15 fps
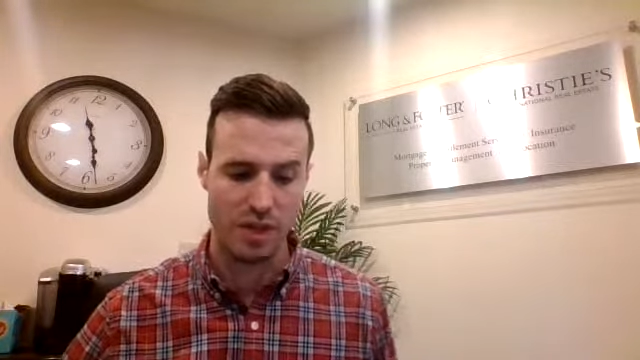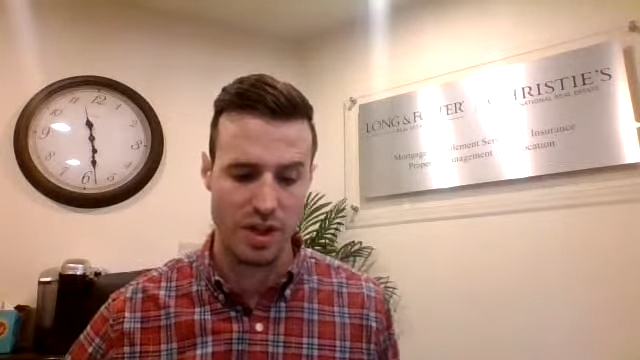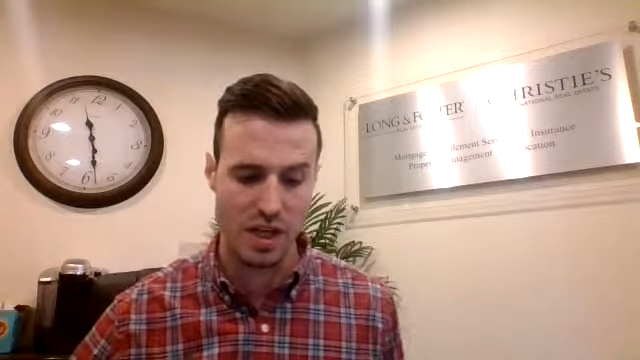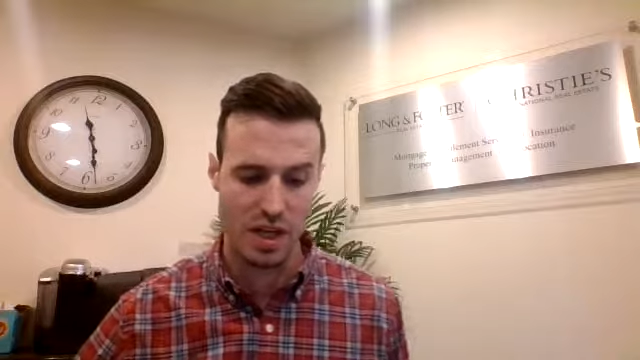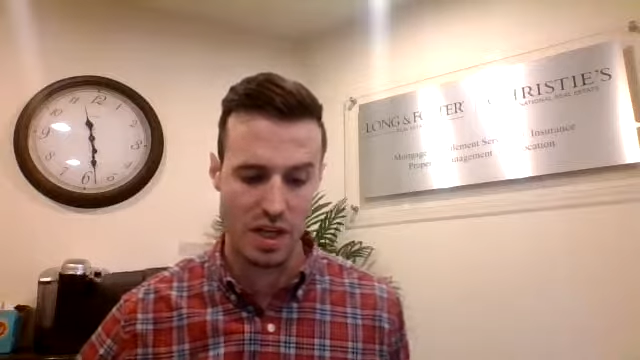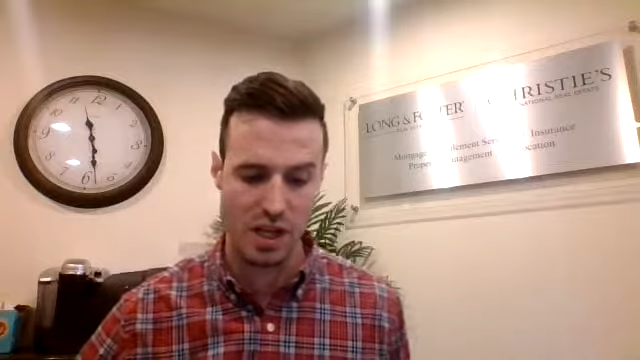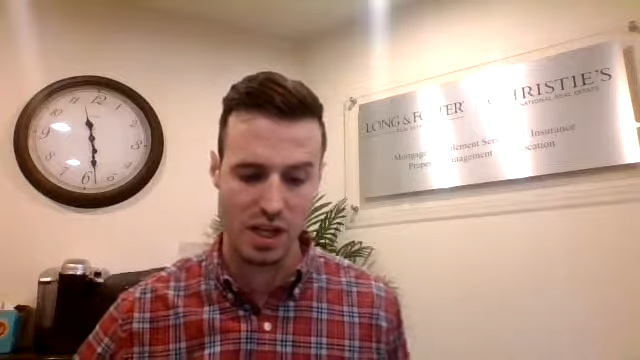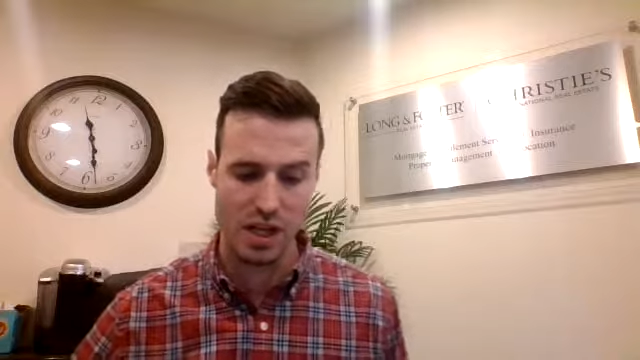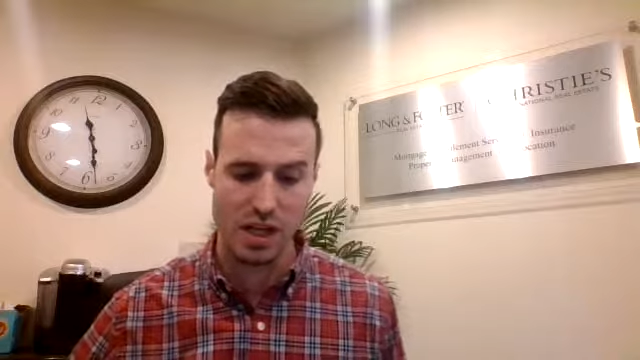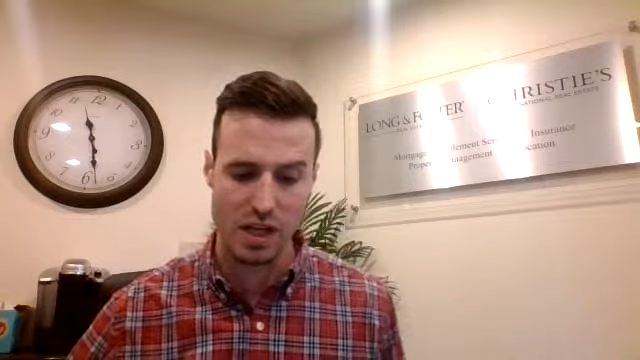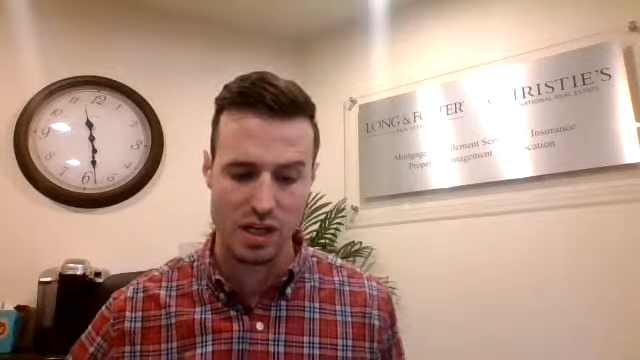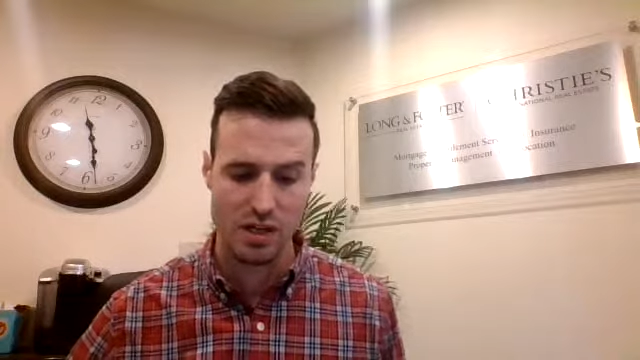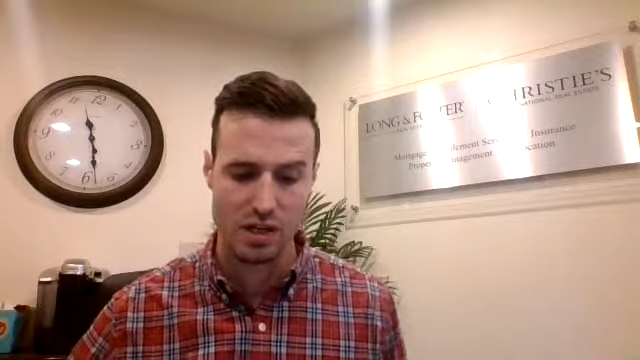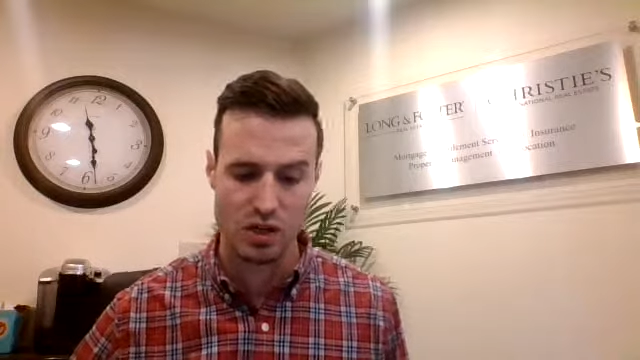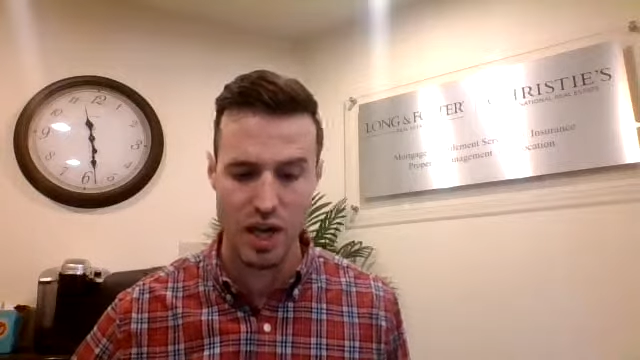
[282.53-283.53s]

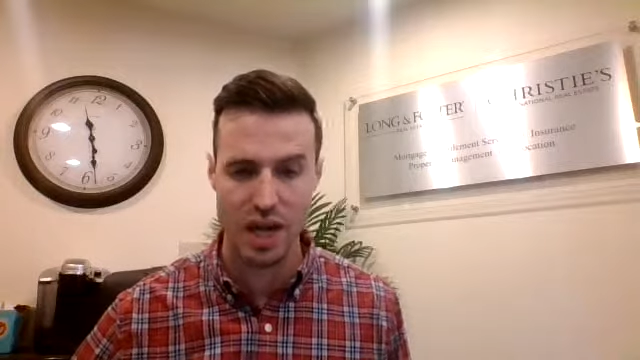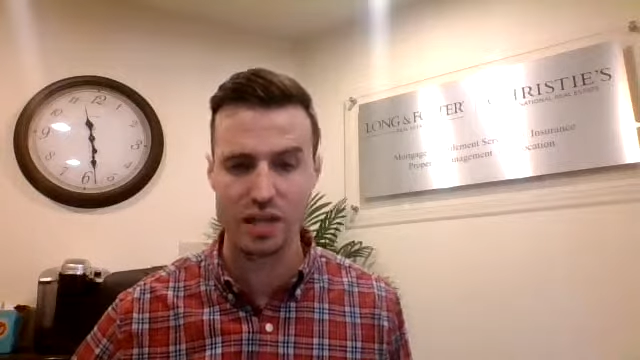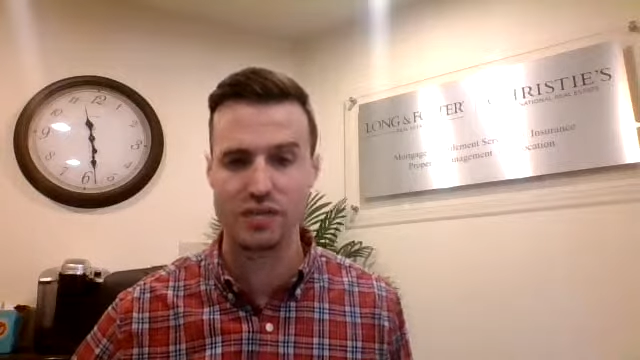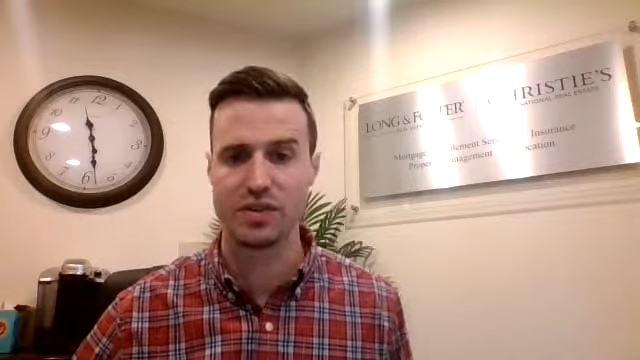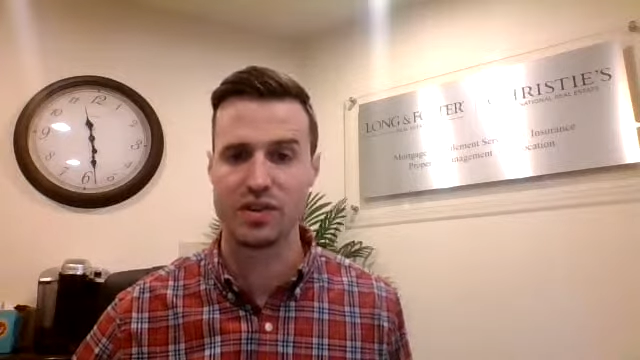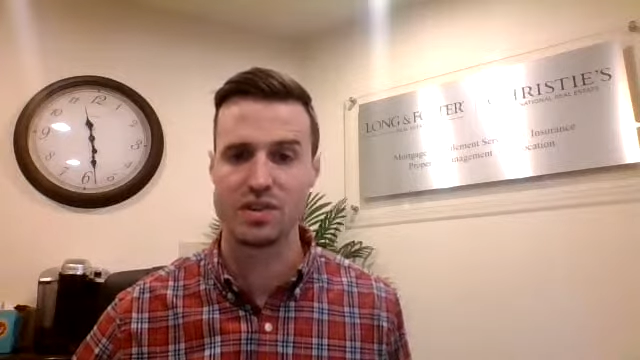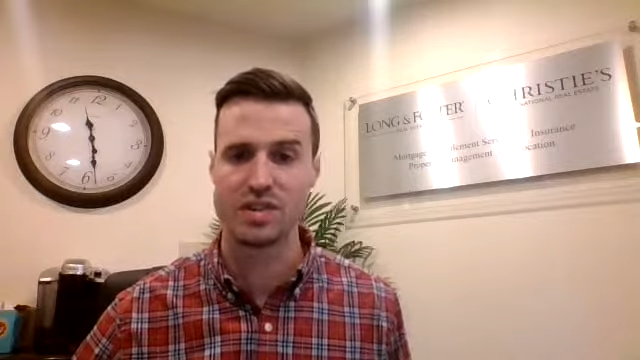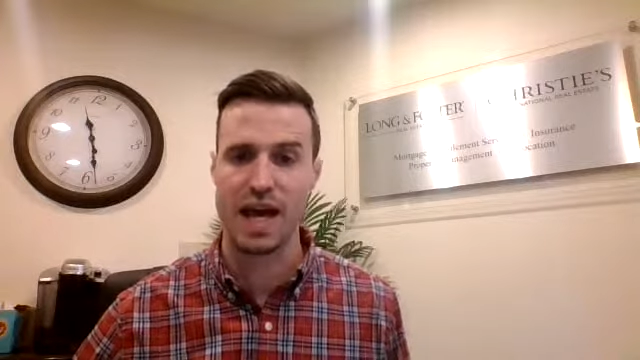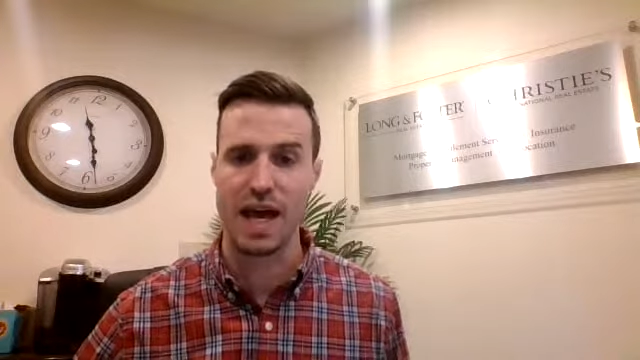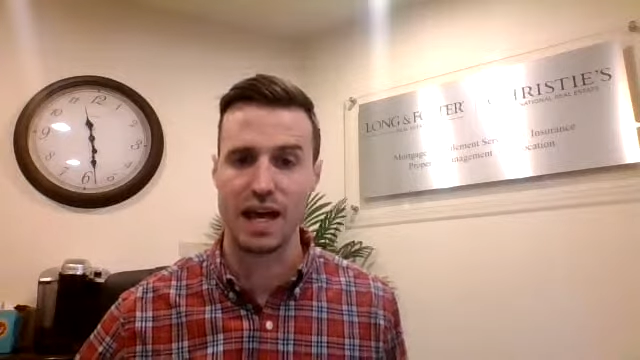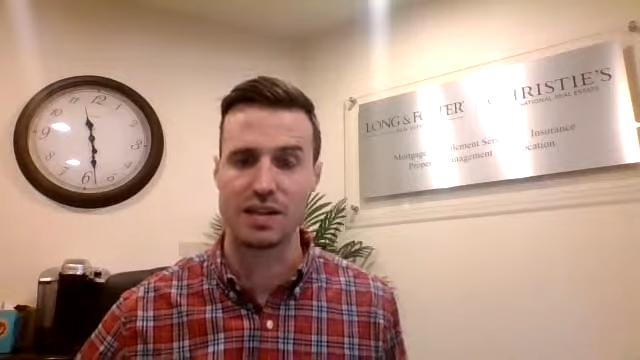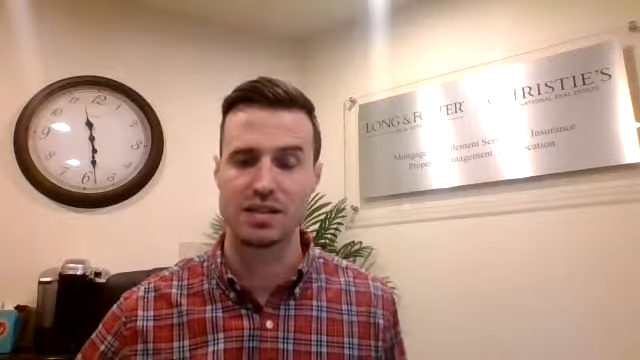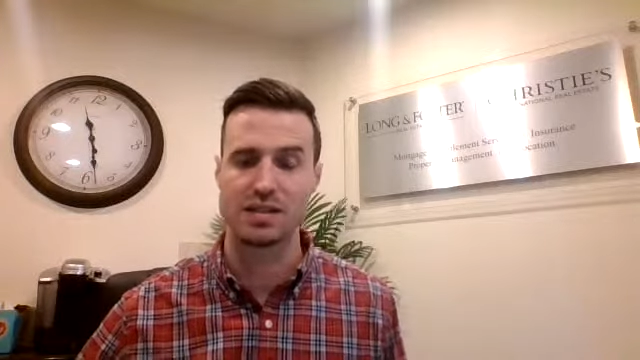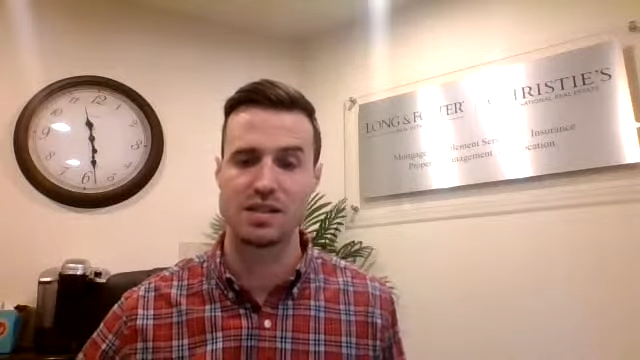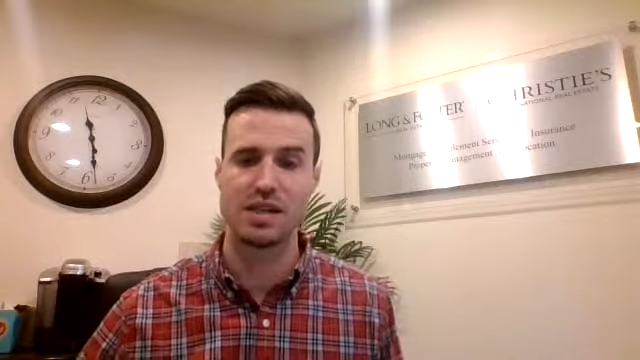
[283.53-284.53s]
the transfer tax.